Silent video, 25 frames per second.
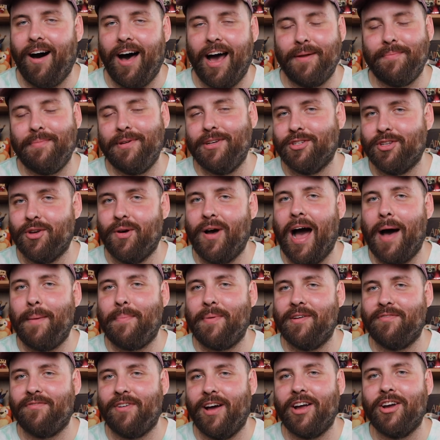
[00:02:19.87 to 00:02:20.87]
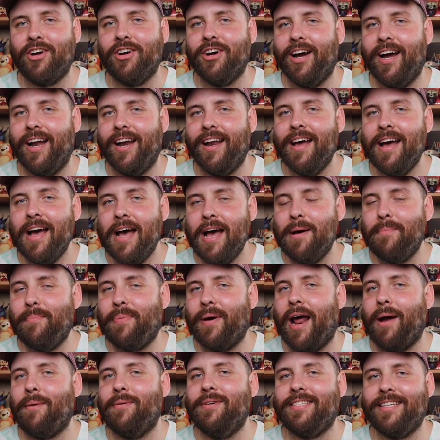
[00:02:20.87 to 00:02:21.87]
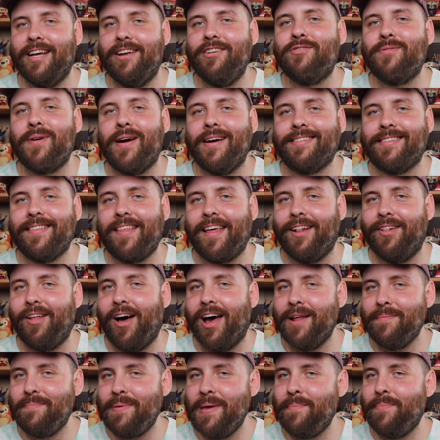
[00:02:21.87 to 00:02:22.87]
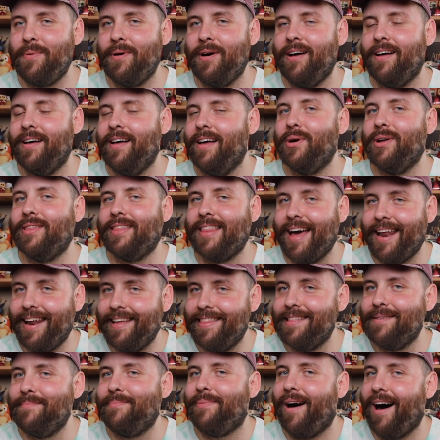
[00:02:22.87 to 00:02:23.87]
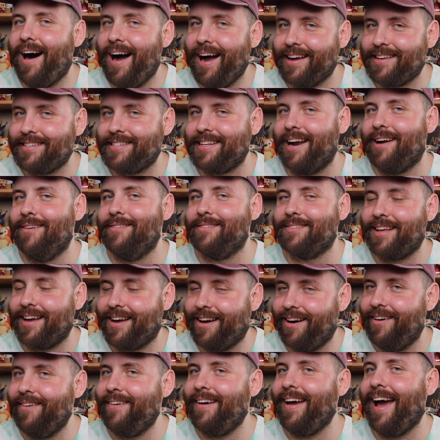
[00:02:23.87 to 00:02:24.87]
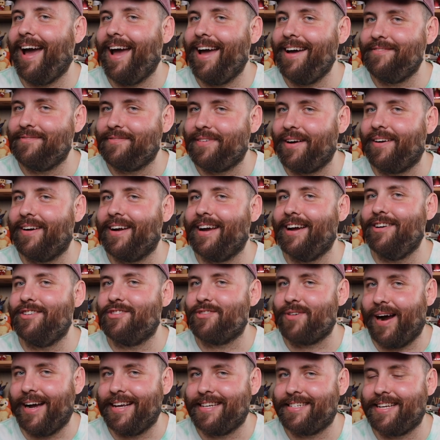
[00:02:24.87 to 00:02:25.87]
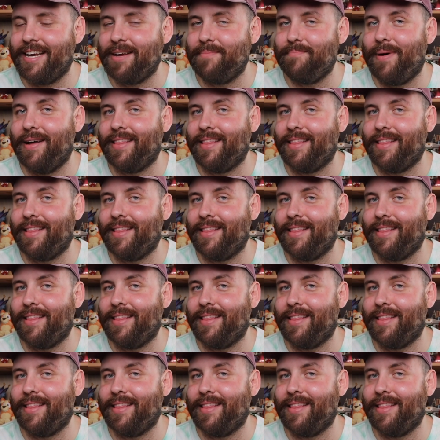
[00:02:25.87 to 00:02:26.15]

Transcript: I'd be so happy if I could, but I was interested that a lot of people put that in the box, and I was like, okay, very interesting.